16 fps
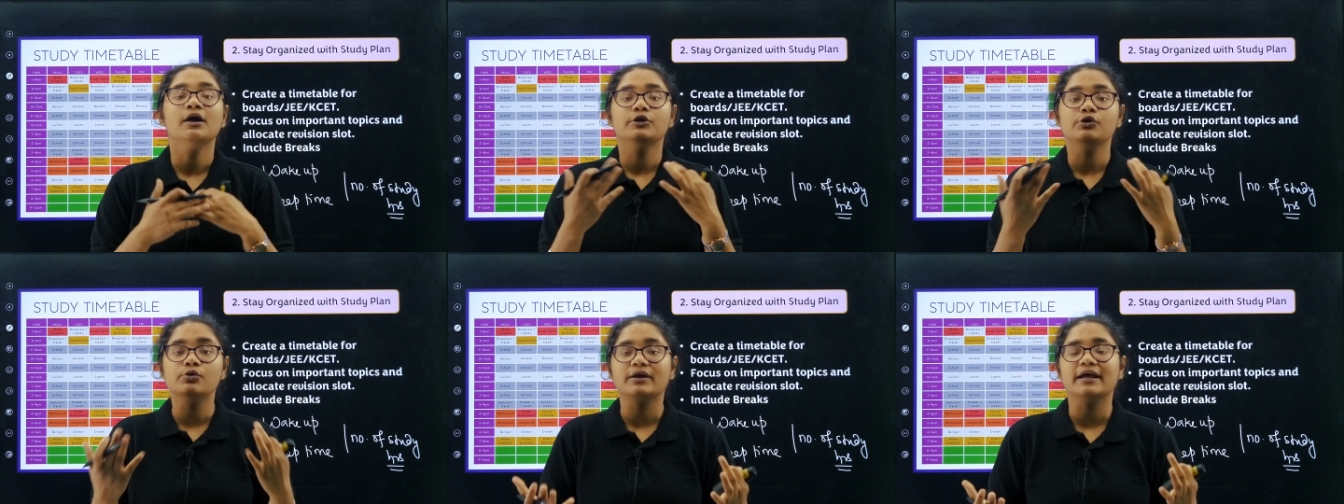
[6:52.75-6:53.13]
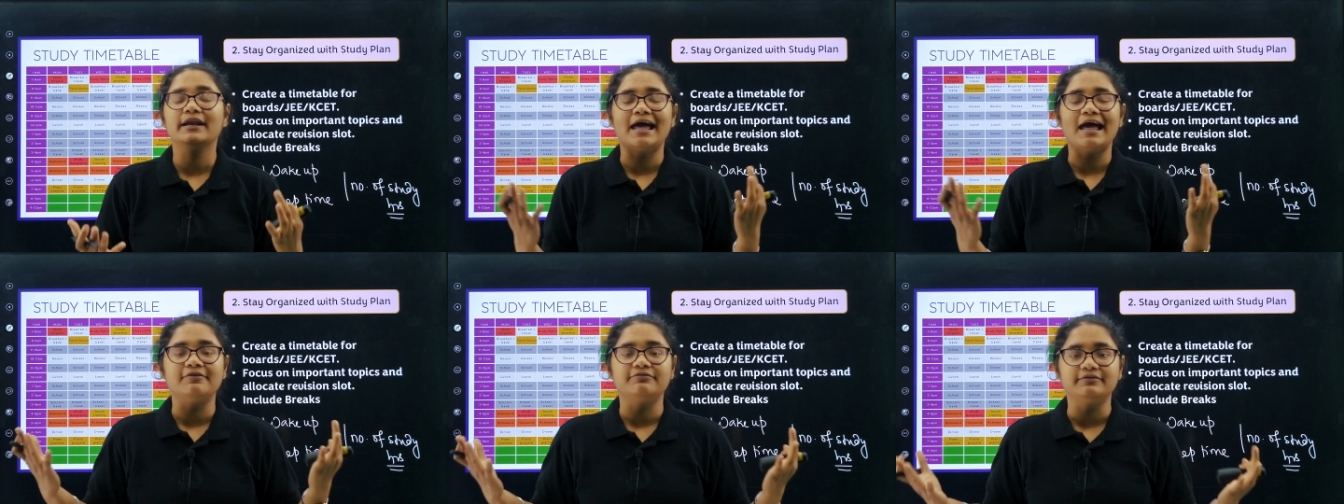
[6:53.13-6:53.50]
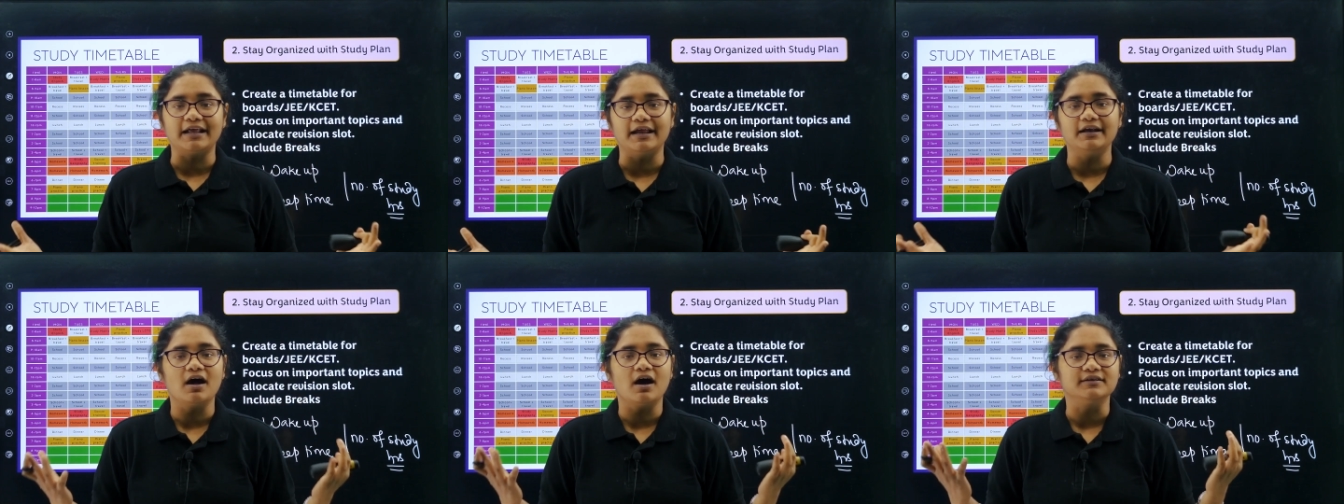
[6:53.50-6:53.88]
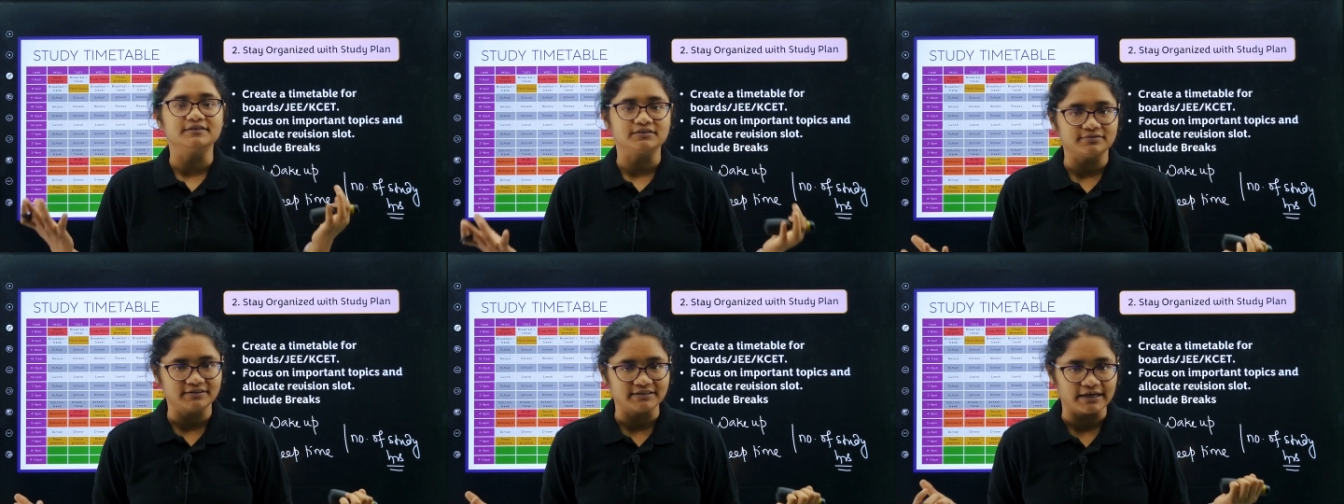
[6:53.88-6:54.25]
You can have 10
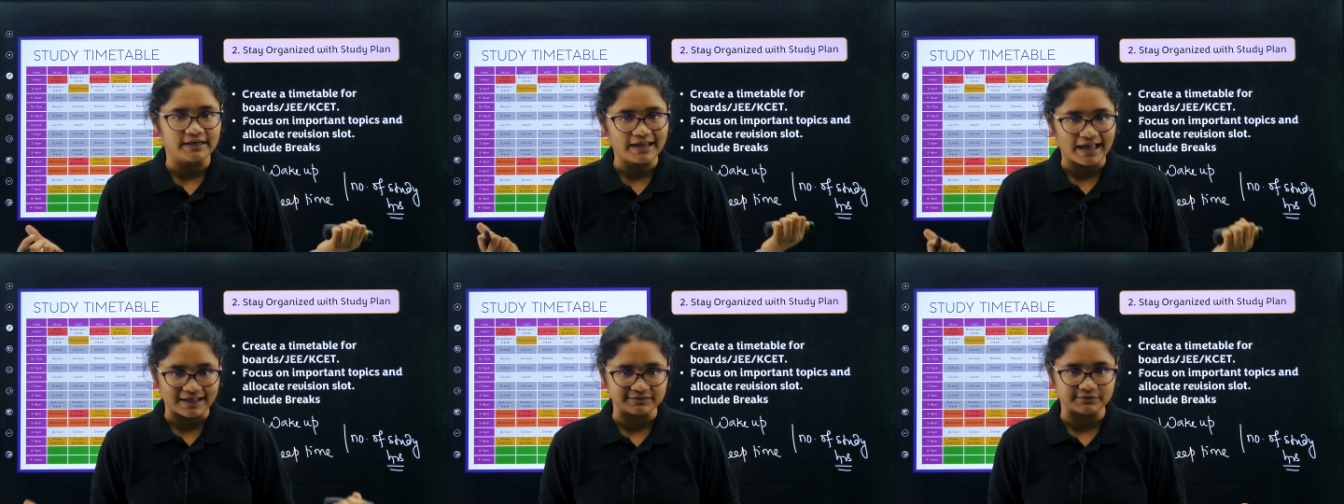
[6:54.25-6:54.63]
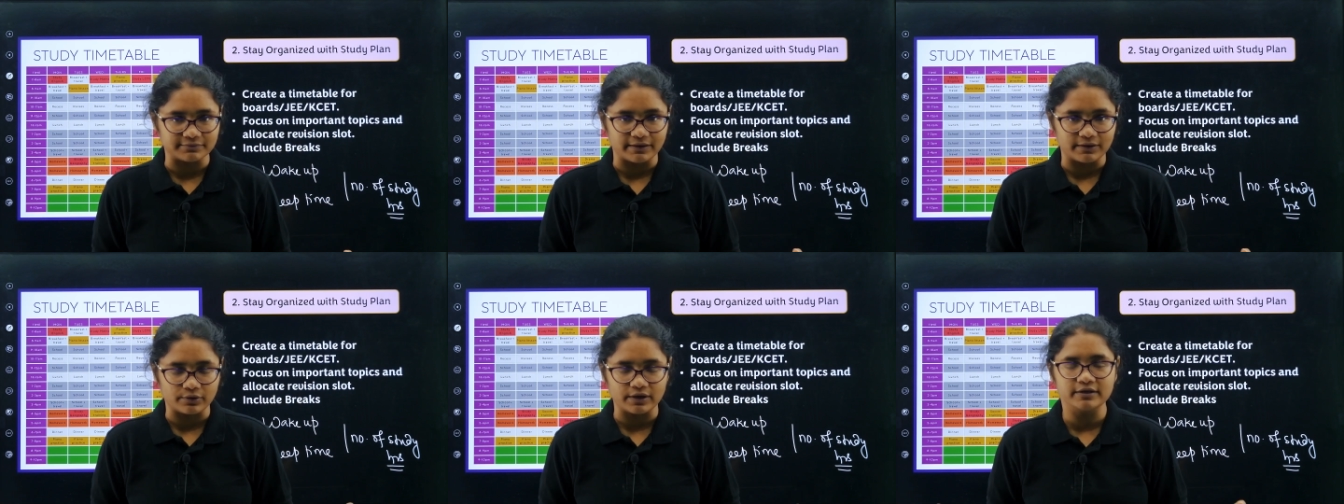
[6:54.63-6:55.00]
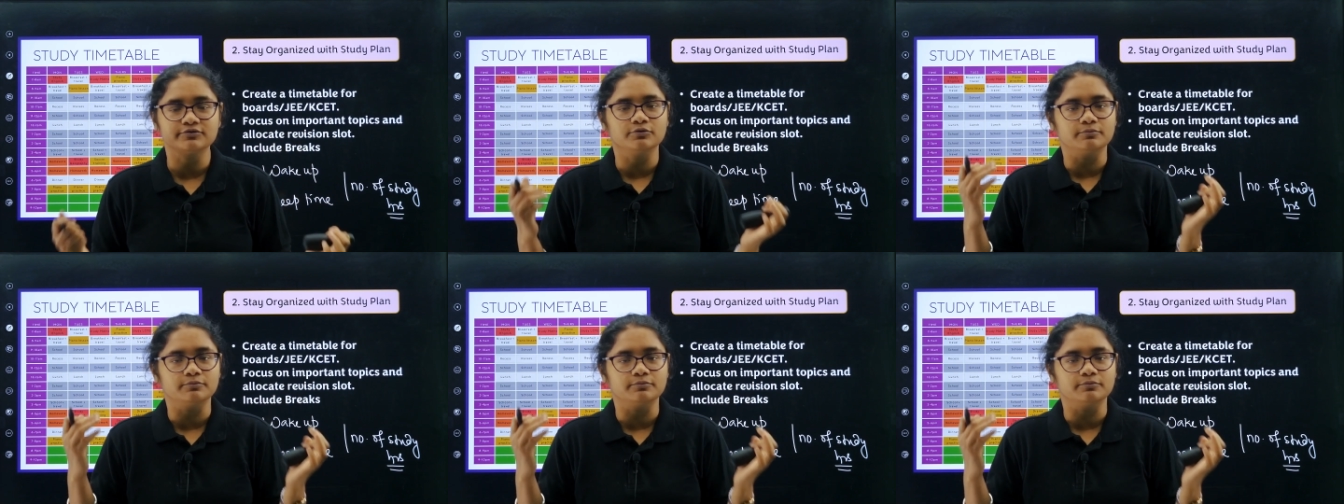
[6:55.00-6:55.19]
hours of study as well, okay?